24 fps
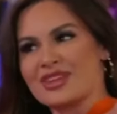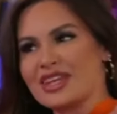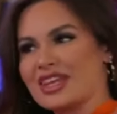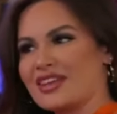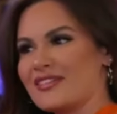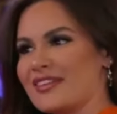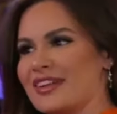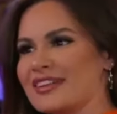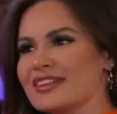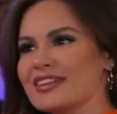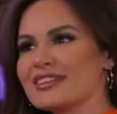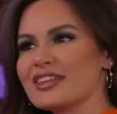he
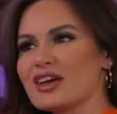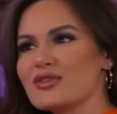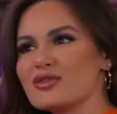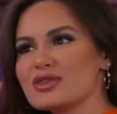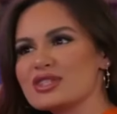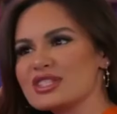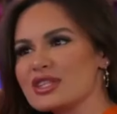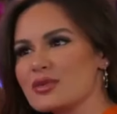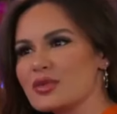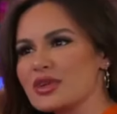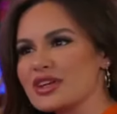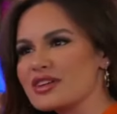fell in love with
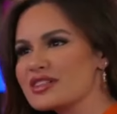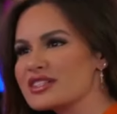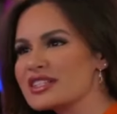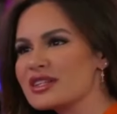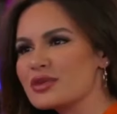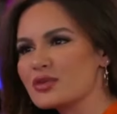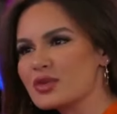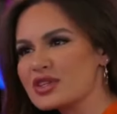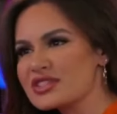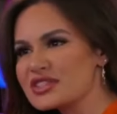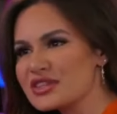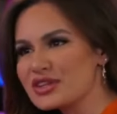someone else and it
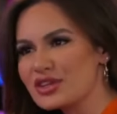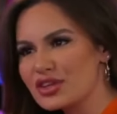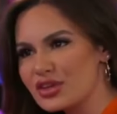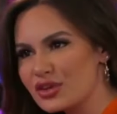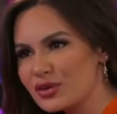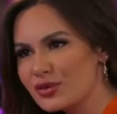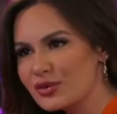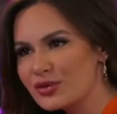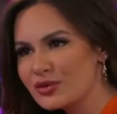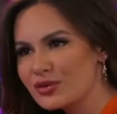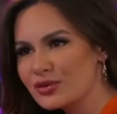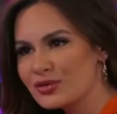wasn't
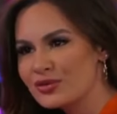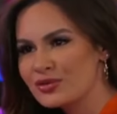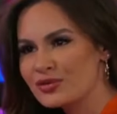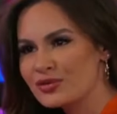you?